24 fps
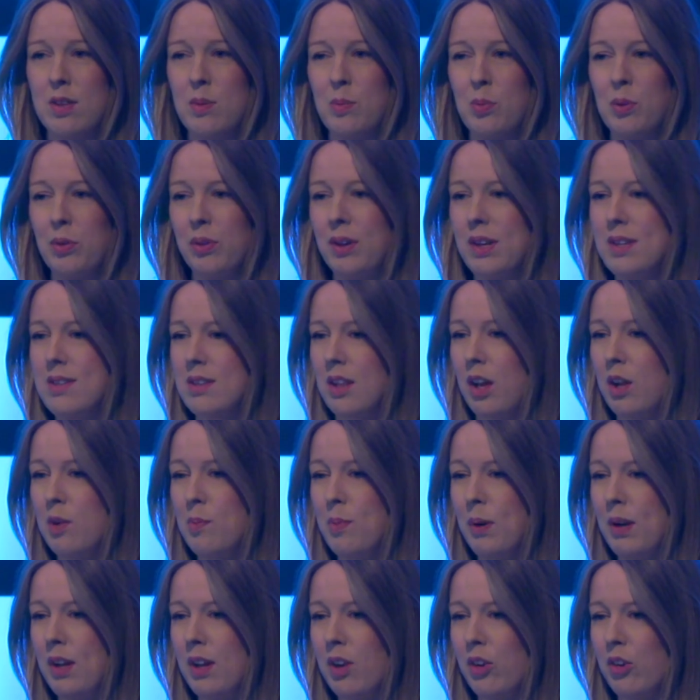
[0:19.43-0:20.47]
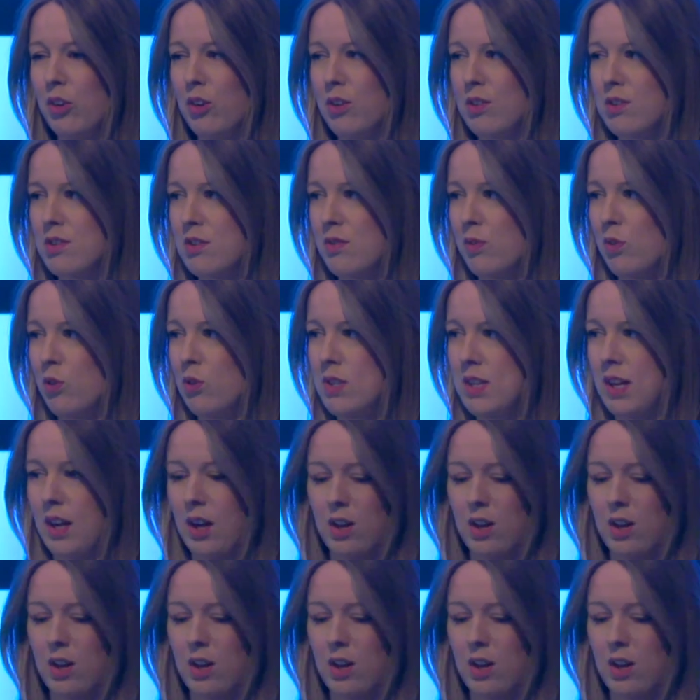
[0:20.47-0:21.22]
employees globally across 40